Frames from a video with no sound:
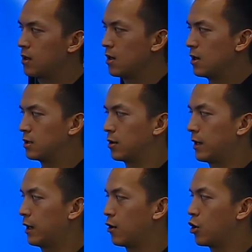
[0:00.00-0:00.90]
So
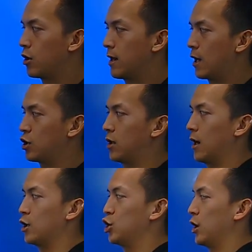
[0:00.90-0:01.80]
here you can actually
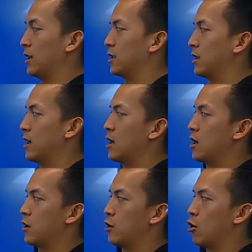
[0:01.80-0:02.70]
adjust
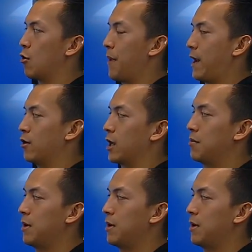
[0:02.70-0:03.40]
your panel name,